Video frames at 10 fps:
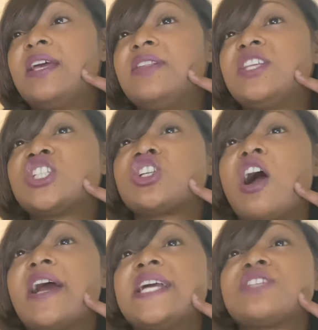this
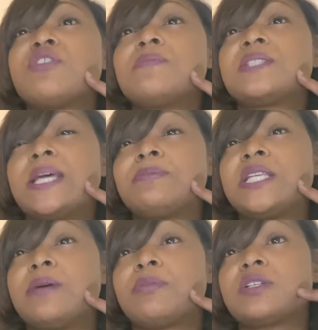chart is from
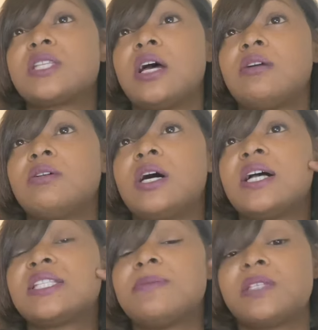September,
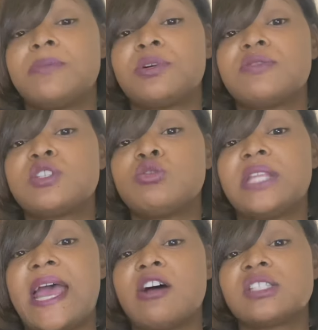so September of
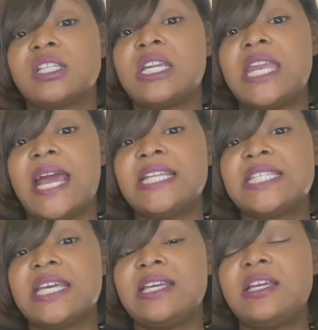
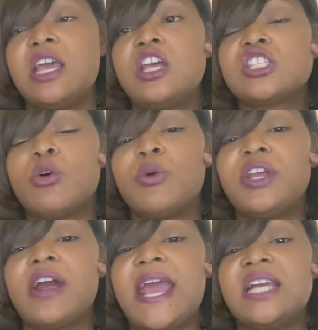2019. So when
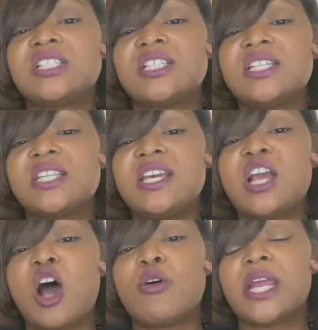you're HCC
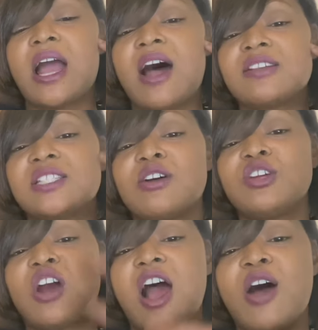coding, also
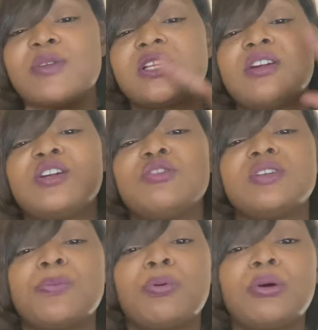you're always going to do
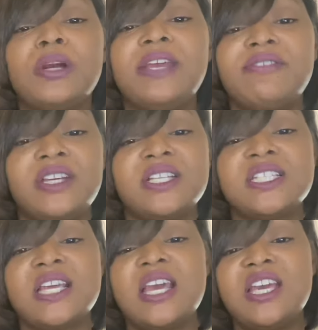the previous
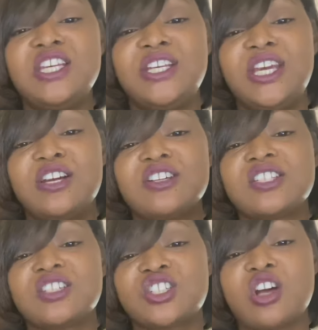
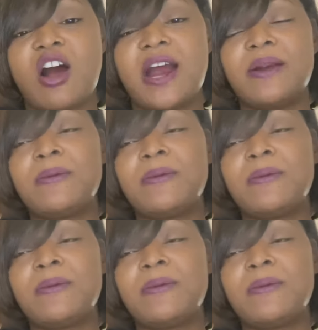year's chart,